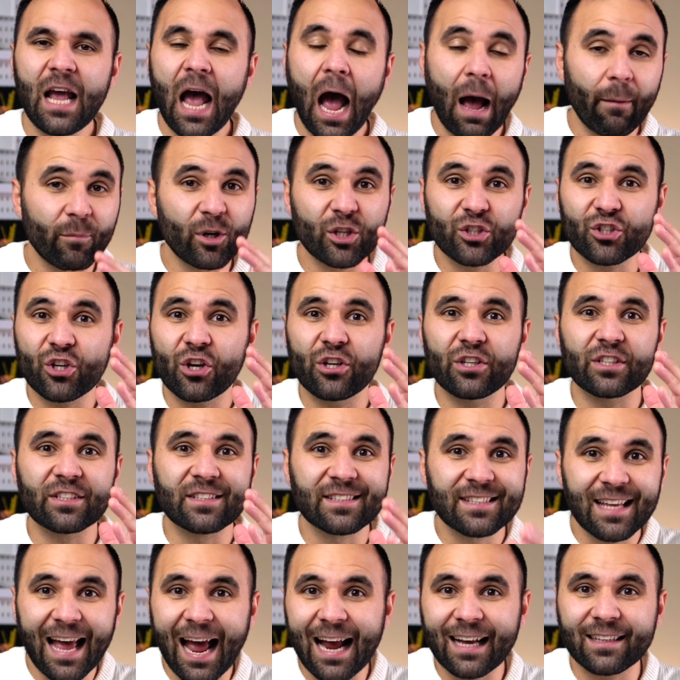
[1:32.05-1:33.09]
I'm gonna show you
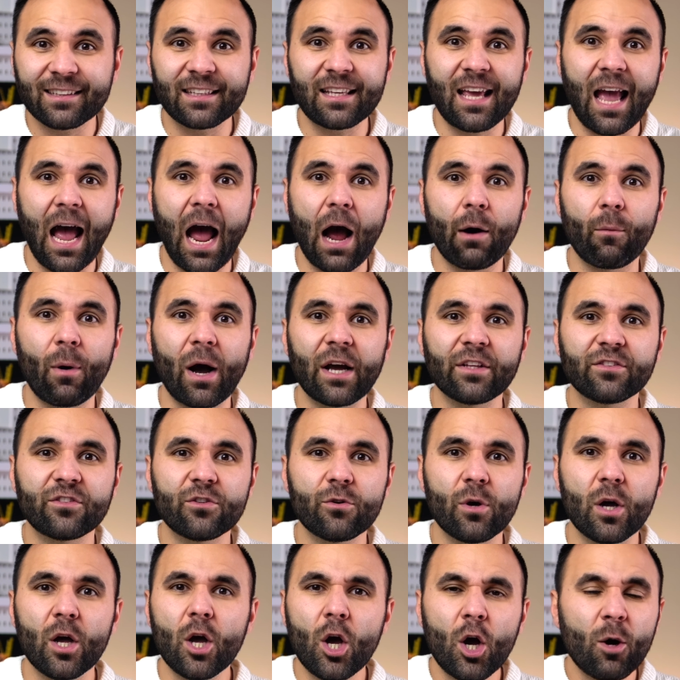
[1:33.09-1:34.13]
exactly how I
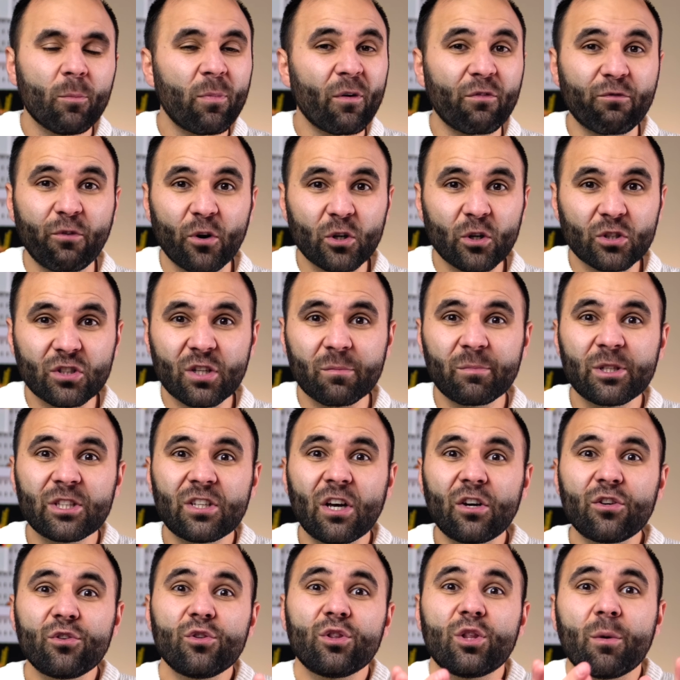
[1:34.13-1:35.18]
do it. But first, let me
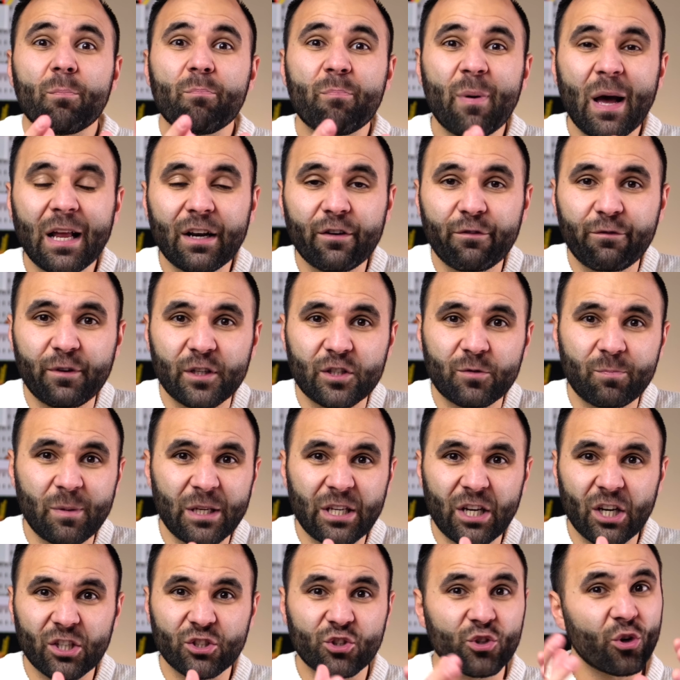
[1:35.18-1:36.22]
tell you the benefits,
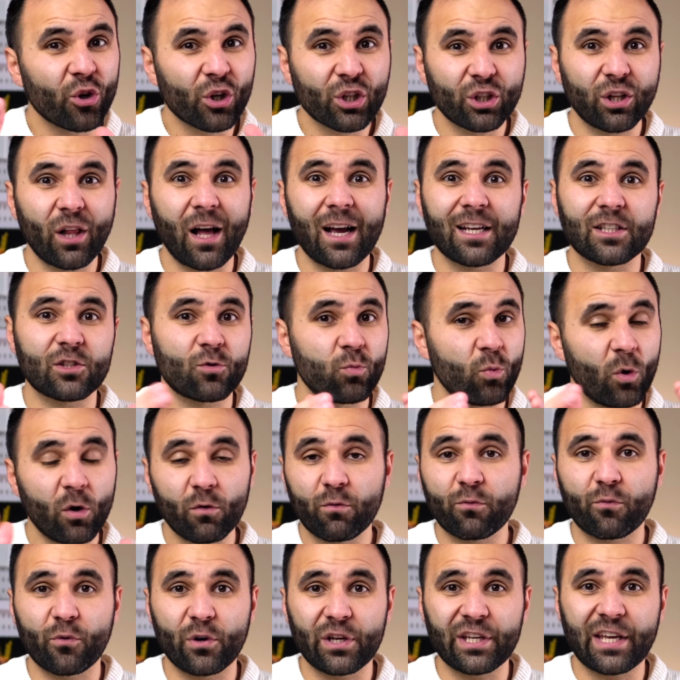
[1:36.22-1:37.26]
because your clients will
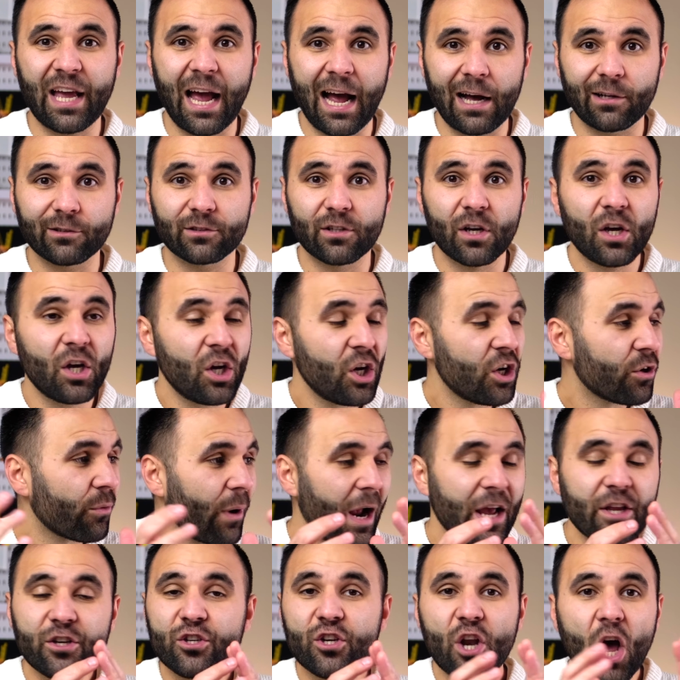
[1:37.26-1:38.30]
freak out,
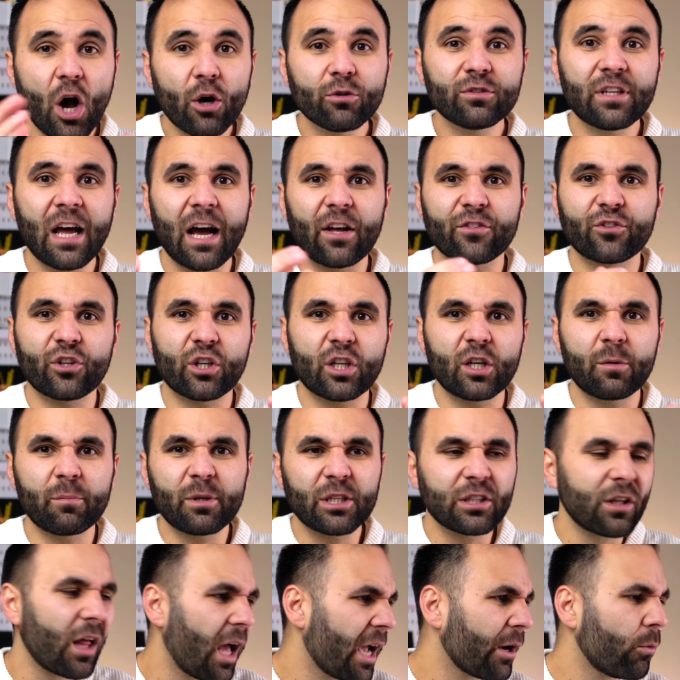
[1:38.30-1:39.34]
right? No doubt they're gonna
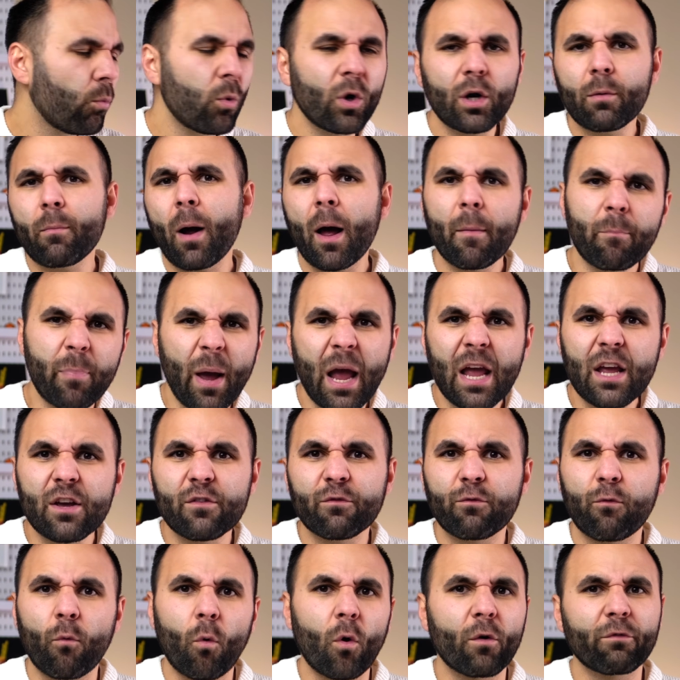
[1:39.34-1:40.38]
be like, what am I paying
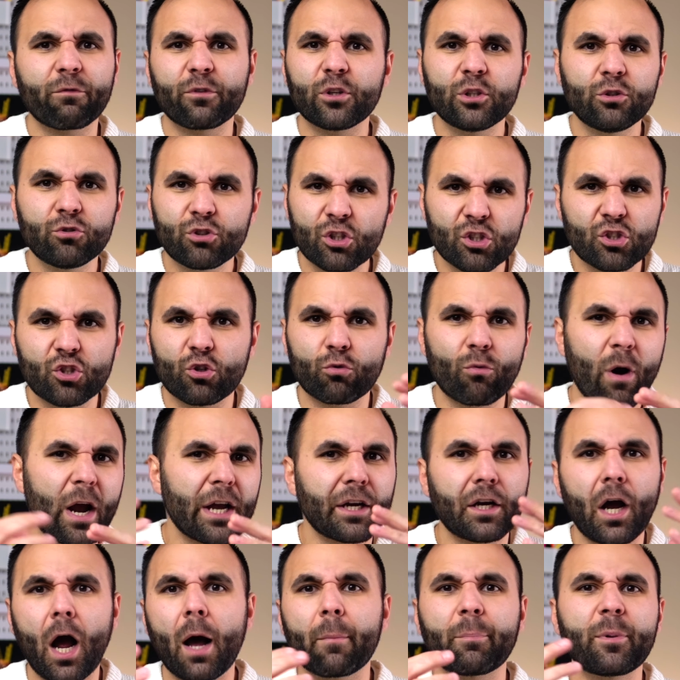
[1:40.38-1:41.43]
for you just to
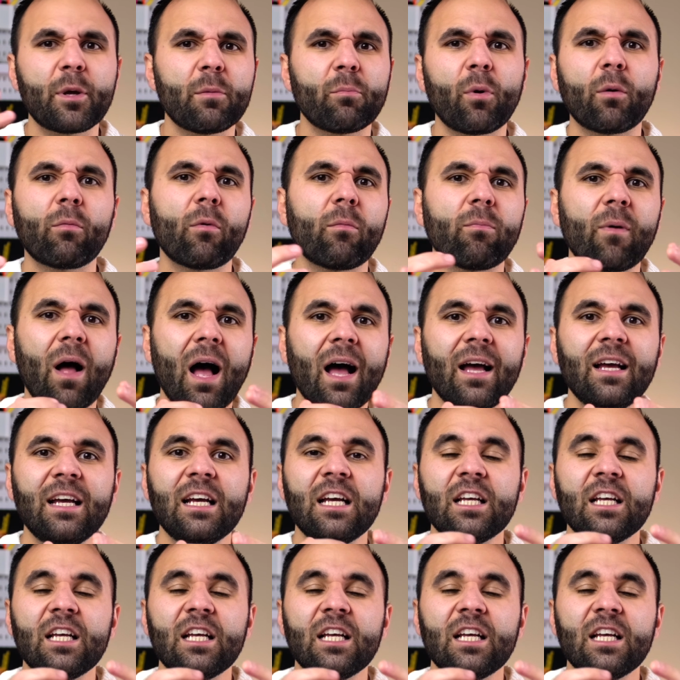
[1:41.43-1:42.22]
write copy and blah, blah, blah.